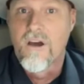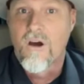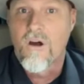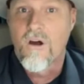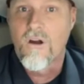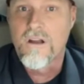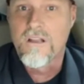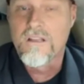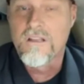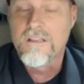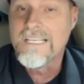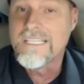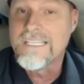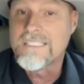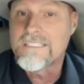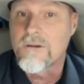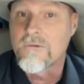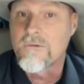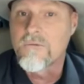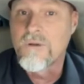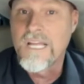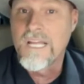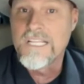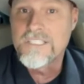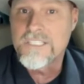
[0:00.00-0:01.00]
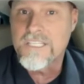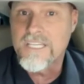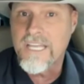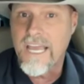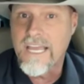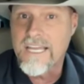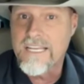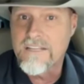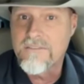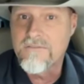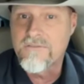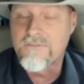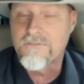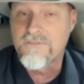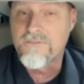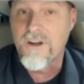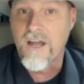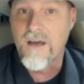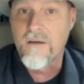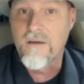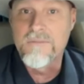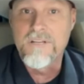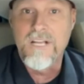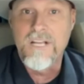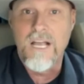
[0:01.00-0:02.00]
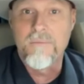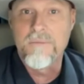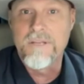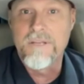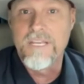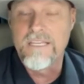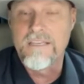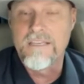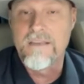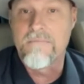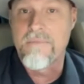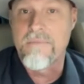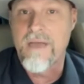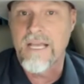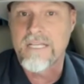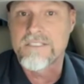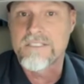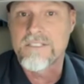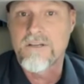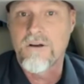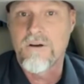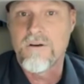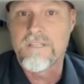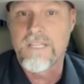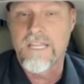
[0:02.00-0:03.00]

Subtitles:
or at least originating from, coming into Mexico,